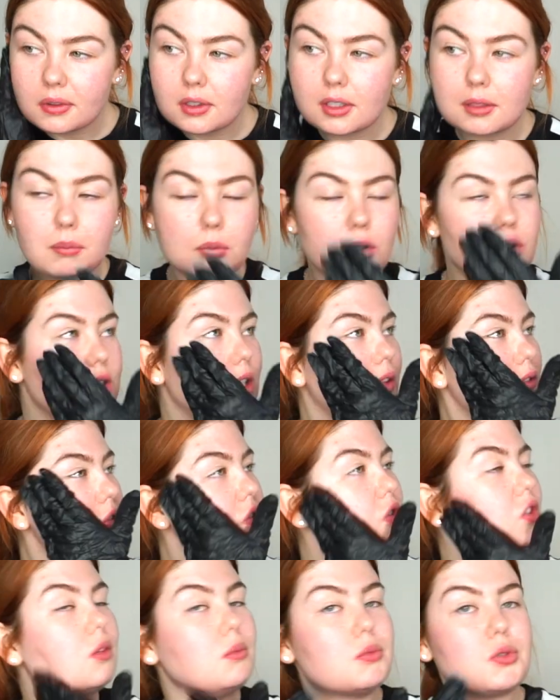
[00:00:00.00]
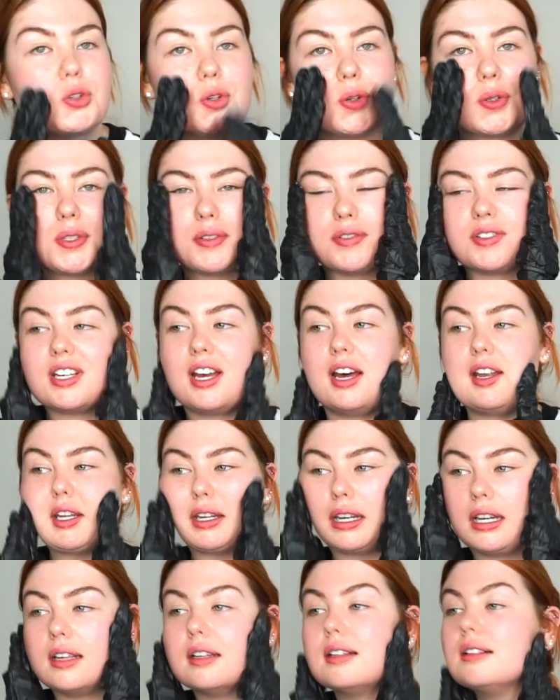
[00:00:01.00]
it must have some sort of tan
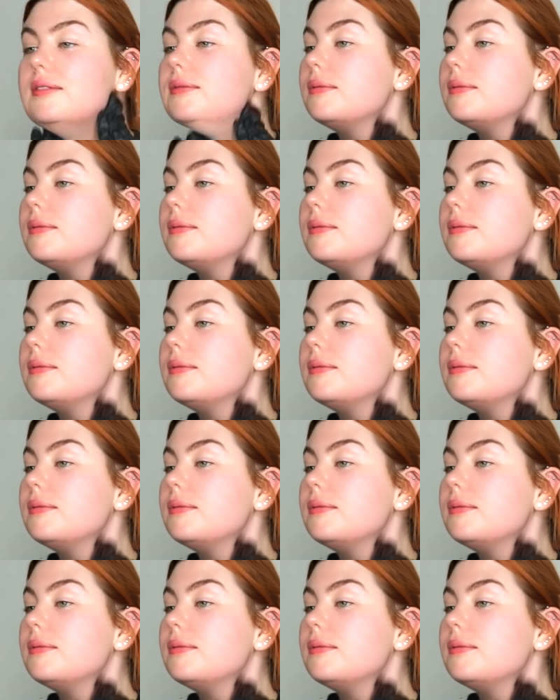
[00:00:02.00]
in it.